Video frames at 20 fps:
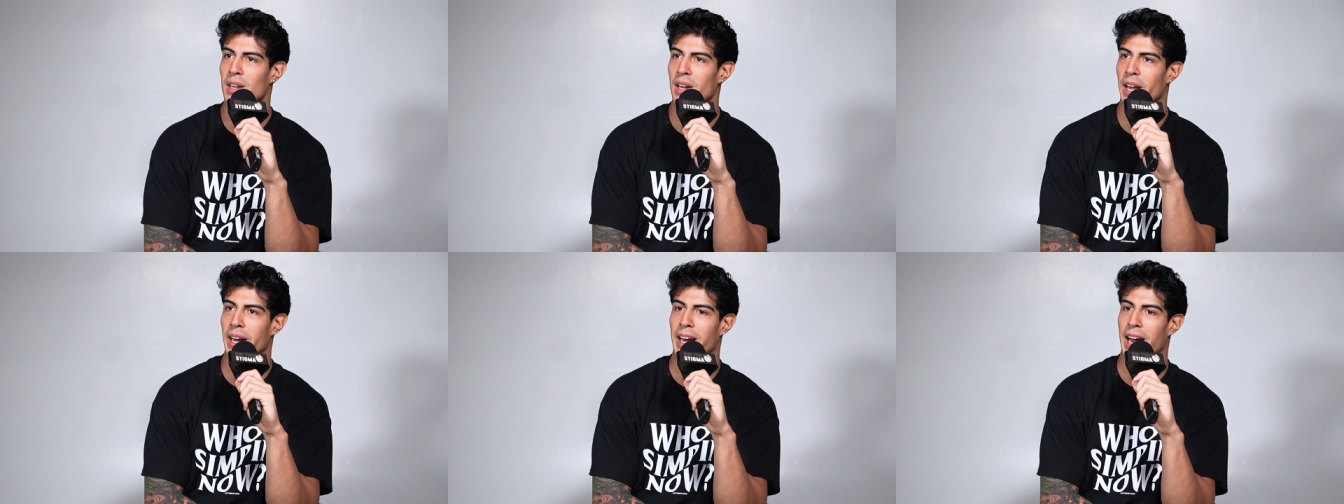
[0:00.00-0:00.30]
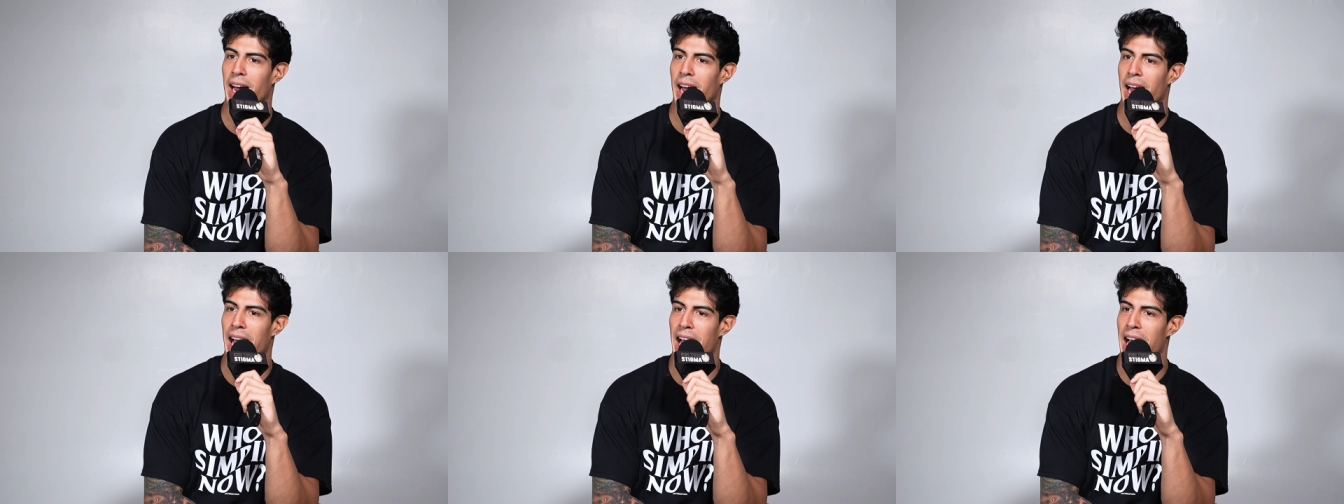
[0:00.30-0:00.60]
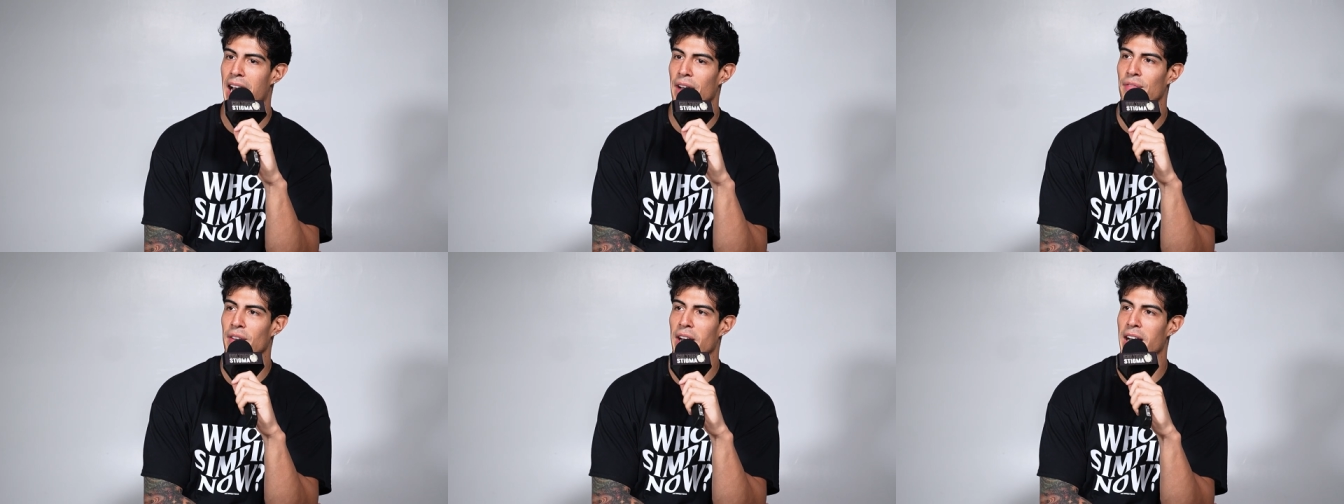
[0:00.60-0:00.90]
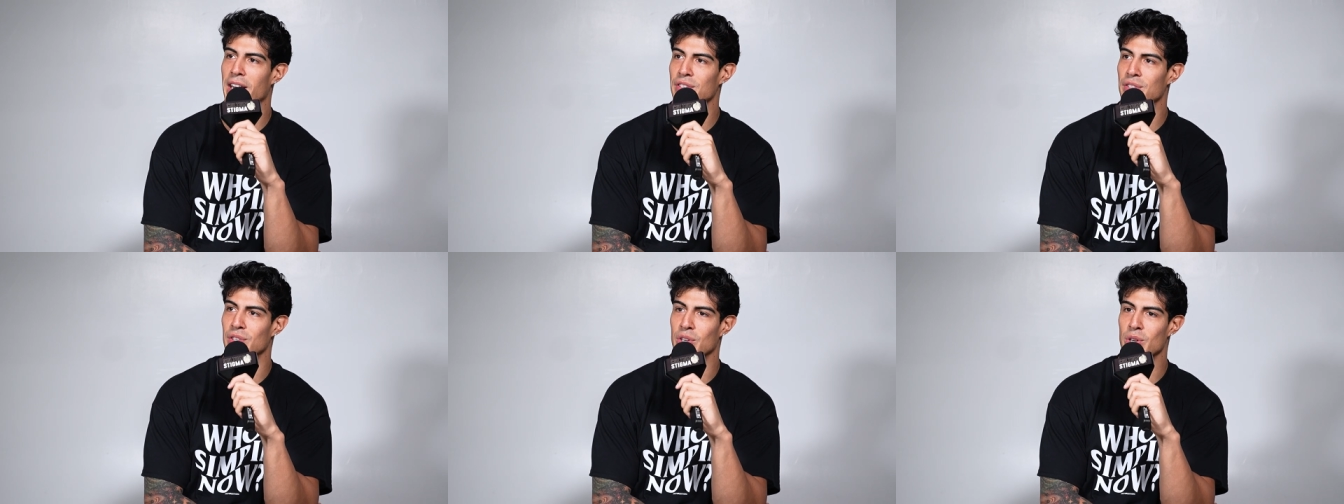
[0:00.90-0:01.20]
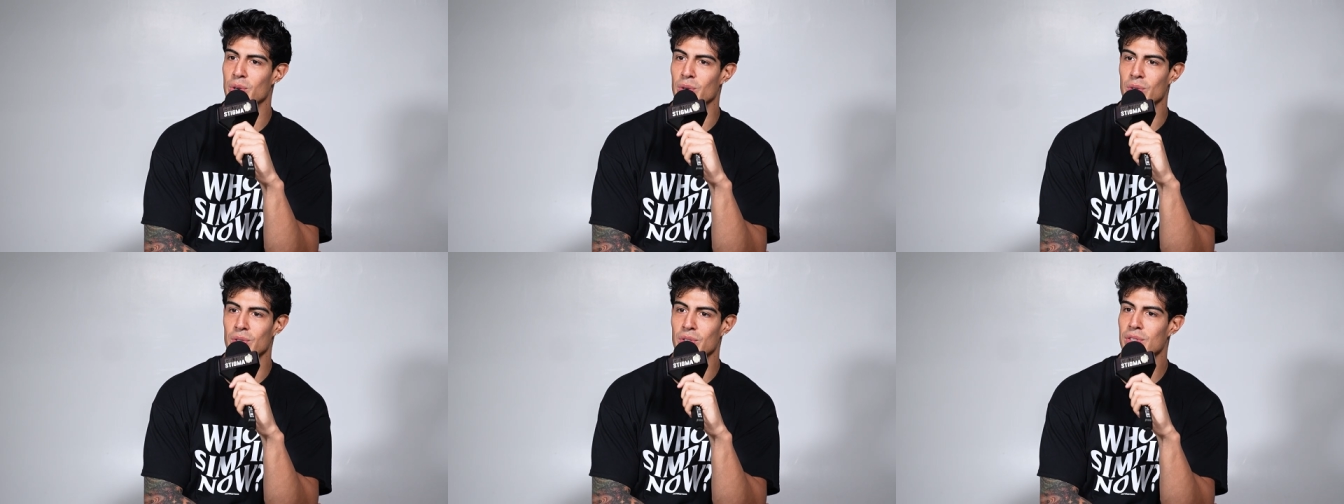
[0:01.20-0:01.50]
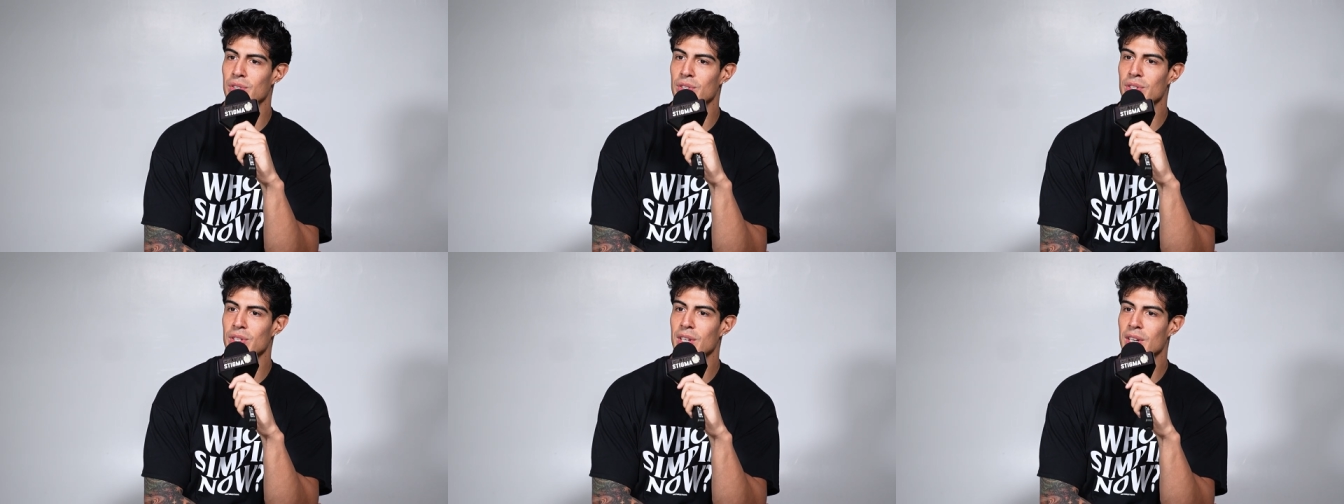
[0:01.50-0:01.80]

like, half-ass nudes?